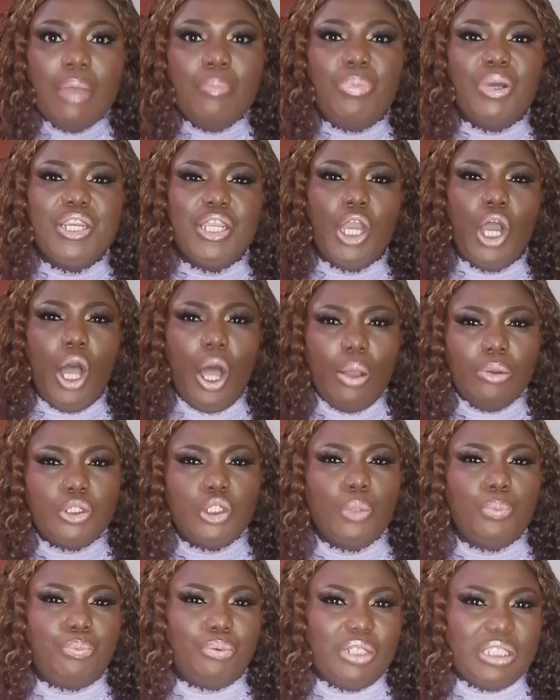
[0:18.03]
but they
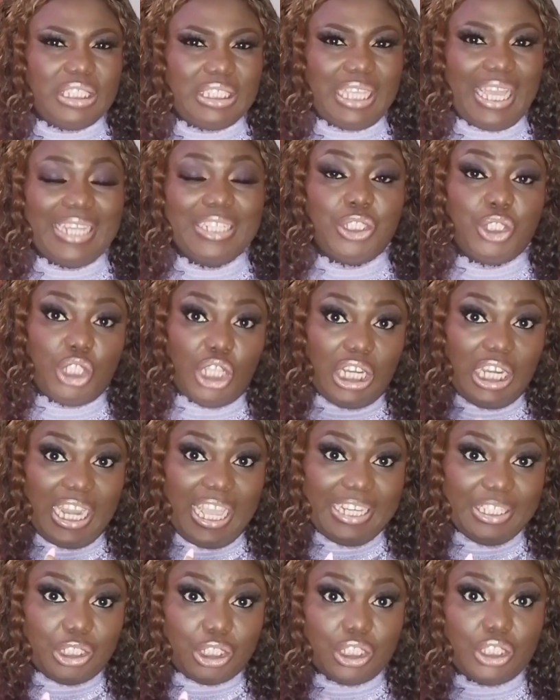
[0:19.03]
also present
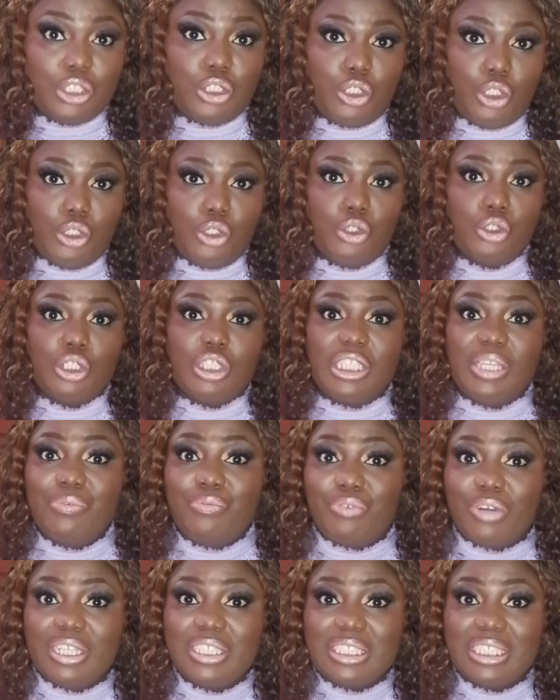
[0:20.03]
challenges due to
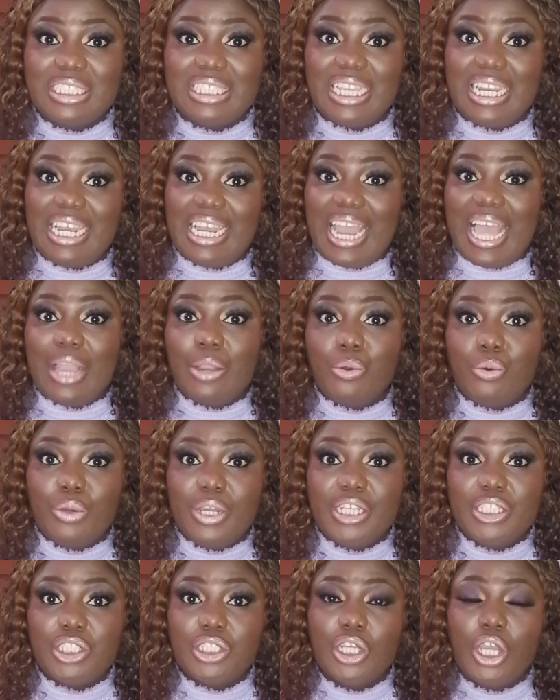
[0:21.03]
differences in
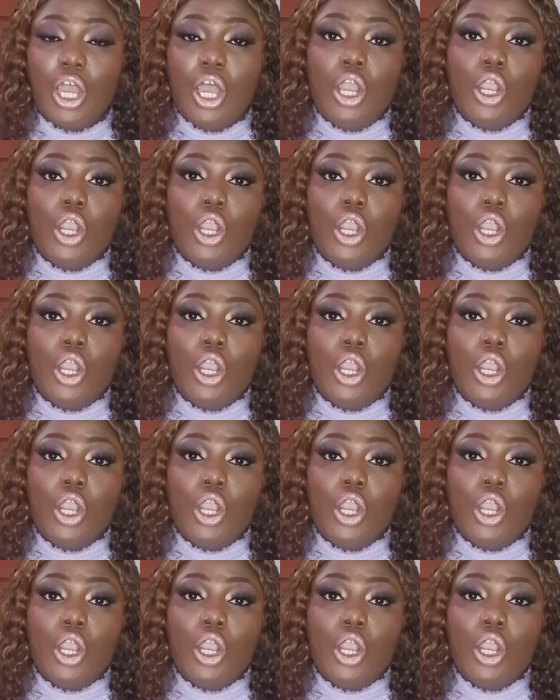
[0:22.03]
language,